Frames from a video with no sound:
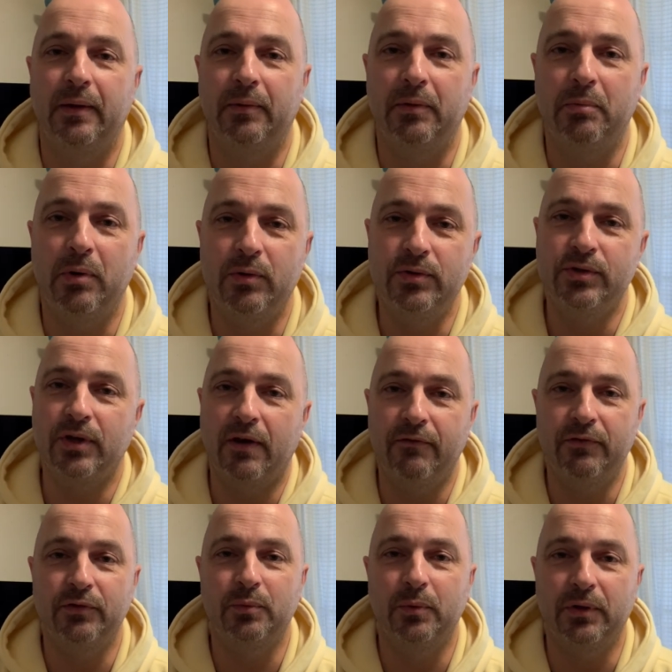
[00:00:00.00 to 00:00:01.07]
the post
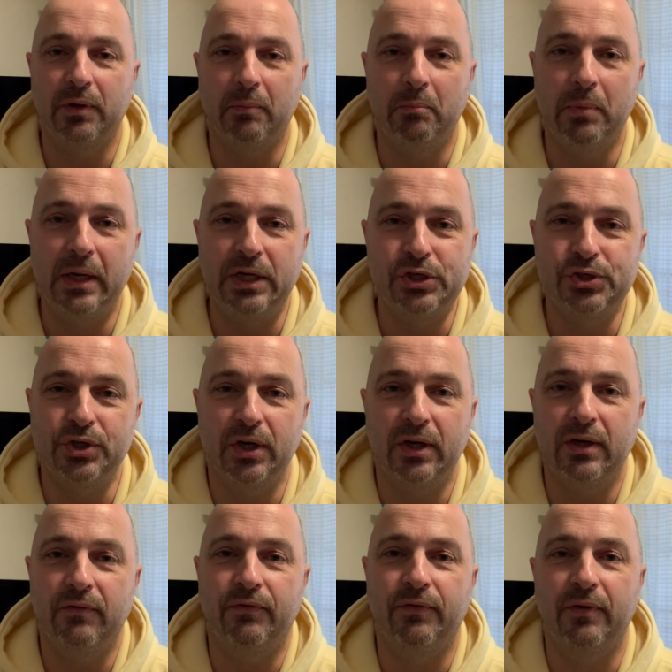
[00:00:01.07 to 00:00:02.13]
office with a big
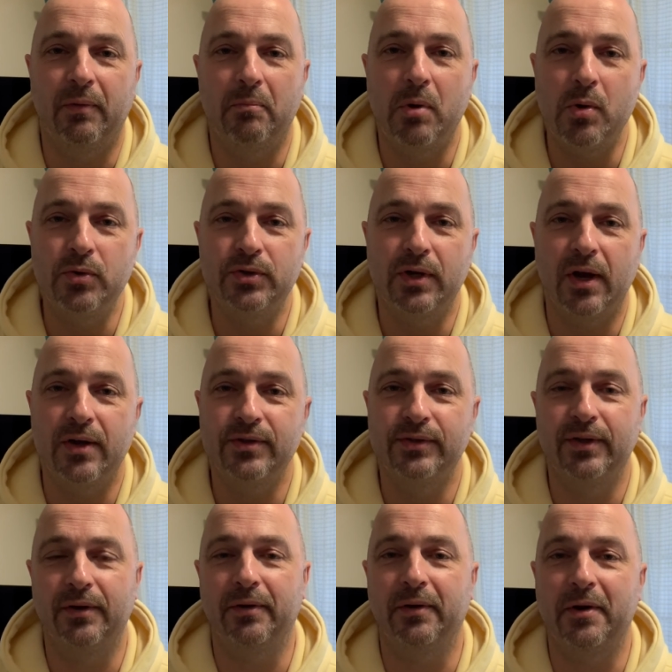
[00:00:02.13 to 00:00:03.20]
chunk of postcards
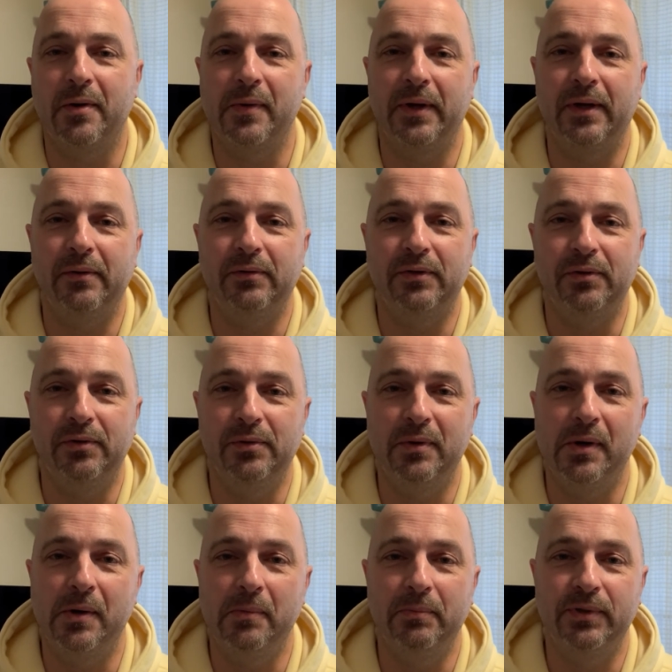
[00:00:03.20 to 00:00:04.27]
that are going out to new
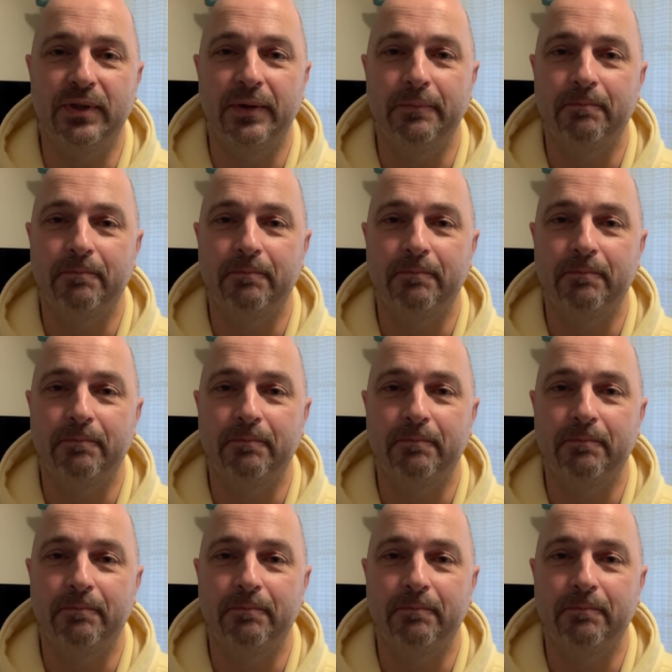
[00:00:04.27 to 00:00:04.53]
homes,